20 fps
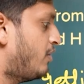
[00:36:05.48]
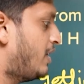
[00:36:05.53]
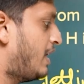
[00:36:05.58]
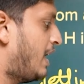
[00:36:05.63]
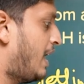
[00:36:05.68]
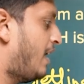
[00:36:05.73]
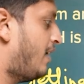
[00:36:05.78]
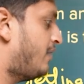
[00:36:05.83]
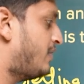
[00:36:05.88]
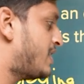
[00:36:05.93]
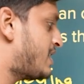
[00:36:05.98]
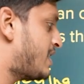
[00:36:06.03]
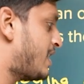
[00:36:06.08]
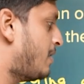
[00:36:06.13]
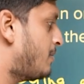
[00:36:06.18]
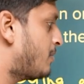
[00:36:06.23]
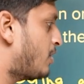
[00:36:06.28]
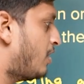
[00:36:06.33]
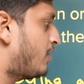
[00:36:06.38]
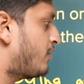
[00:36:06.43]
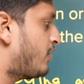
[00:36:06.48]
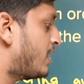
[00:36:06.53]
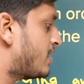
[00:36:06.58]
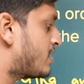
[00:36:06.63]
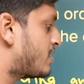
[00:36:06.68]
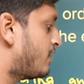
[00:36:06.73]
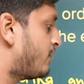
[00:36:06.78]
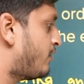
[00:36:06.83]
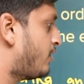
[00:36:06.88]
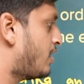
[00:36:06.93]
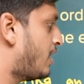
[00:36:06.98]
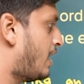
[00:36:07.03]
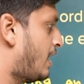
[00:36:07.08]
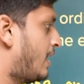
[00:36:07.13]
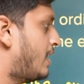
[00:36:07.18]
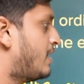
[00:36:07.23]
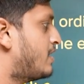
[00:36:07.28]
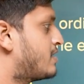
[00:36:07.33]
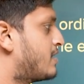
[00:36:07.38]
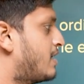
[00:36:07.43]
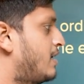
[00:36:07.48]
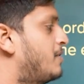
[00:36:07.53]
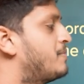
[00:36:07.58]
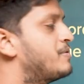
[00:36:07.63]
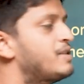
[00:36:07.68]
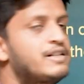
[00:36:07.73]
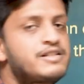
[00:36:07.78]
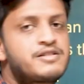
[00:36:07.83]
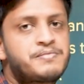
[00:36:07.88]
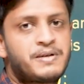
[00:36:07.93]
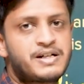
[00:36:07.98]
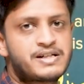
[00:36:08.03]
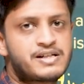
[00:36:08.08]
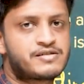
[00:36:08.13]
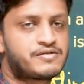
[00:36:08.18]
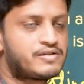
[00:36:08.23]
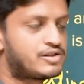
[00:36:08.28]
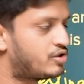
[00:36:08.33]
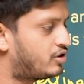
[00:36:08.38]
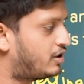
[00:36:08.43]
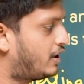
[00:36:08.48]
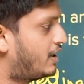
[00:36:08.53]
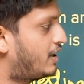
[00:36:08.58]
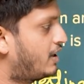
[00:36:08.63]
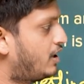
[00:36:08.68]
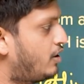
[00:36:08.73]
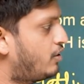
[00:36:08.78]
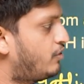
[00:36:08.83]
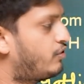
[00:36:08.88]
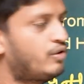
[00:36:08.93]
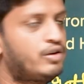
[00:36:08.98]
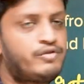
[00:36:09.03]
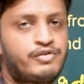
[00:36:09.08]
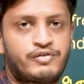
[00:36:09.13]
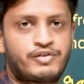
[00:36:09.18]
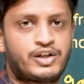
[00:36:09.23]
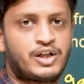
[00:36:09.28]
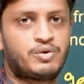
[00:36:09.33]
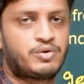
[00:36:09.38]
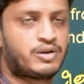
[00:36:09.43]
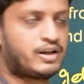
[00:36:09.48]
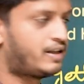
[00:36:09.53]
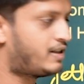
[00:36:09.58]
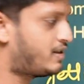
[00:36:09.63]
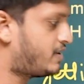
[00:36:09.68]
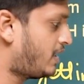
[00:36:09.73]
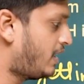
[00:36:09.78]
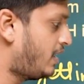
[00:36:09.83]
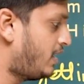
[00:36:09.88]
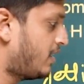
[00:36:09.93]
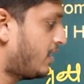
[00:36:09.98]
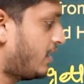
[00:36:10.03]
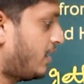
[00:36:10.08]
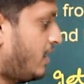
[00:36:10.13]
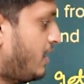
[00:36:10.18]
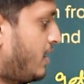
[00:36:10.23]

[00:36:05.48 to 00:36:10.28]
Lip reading: will have the same configuration for hearts, clubs and spades as well. So 13 into 4, 52 cards, right?